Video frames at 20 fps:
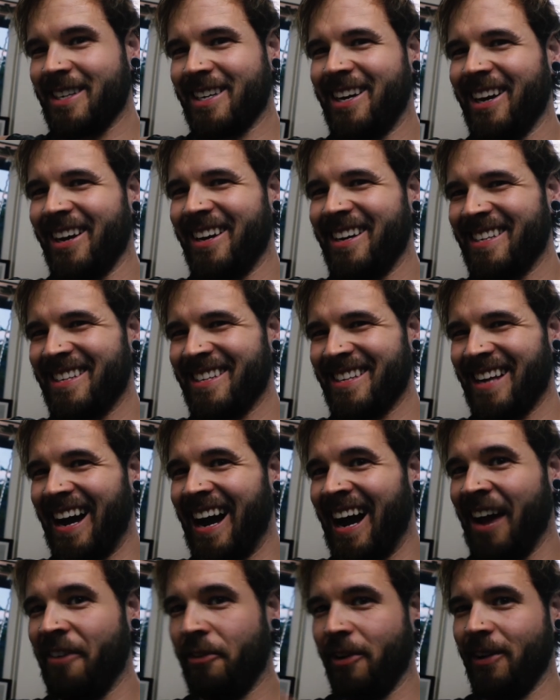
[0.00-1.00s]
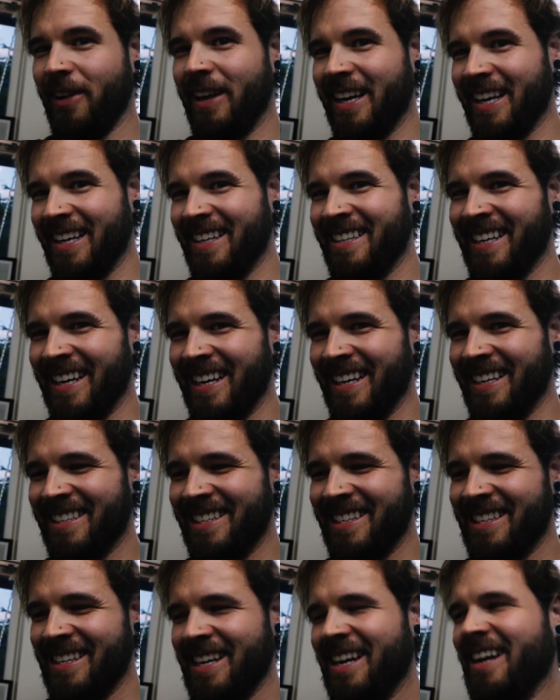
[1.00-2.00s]
as good as I feel like it
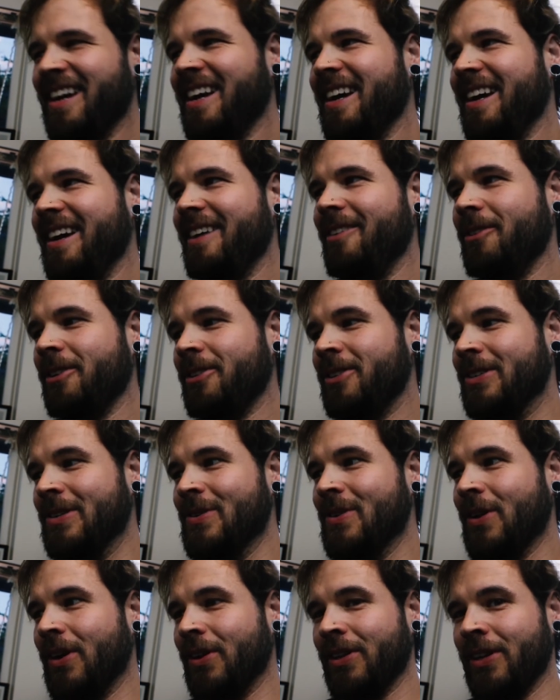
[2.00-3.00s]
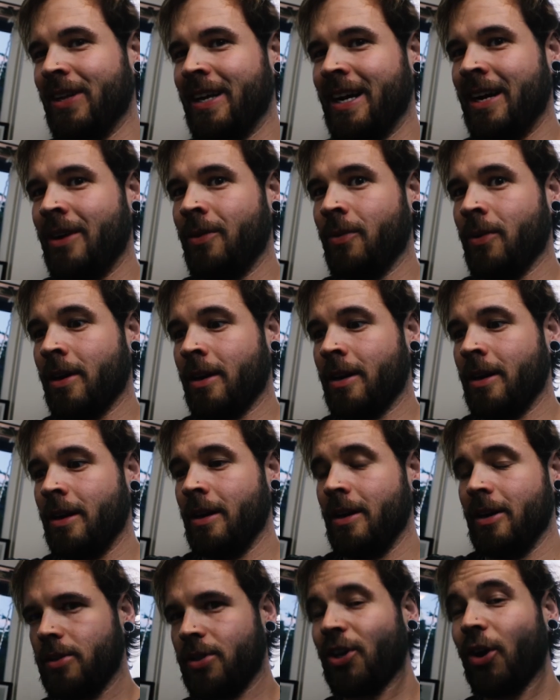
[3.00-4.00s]
does with doing all the line work.
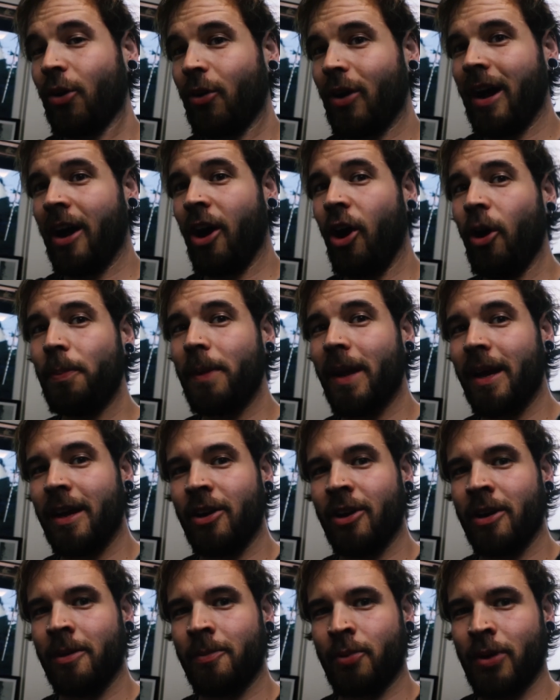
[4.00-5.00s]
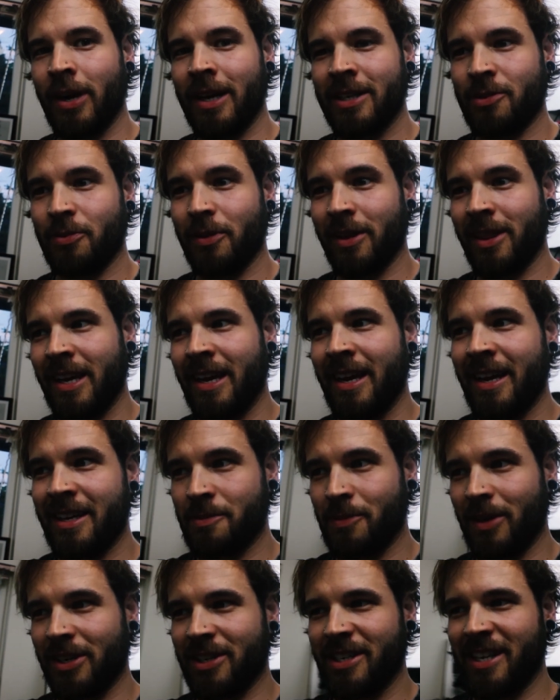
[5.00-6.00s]
So I hope that you're impressed with it as
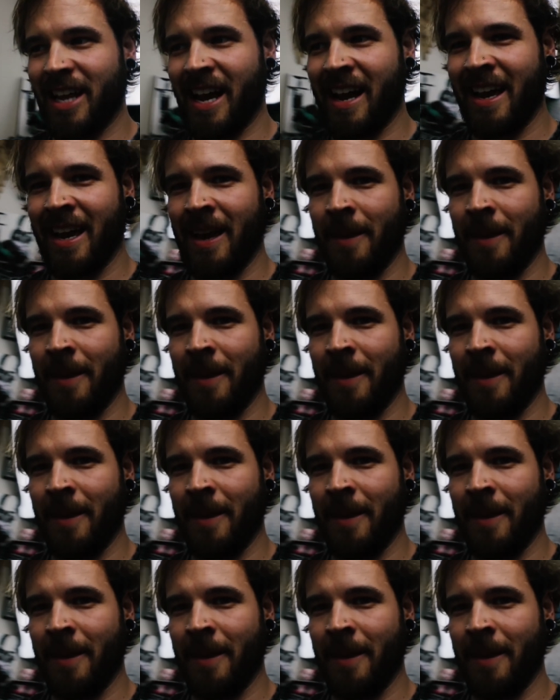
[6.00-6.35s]
much as I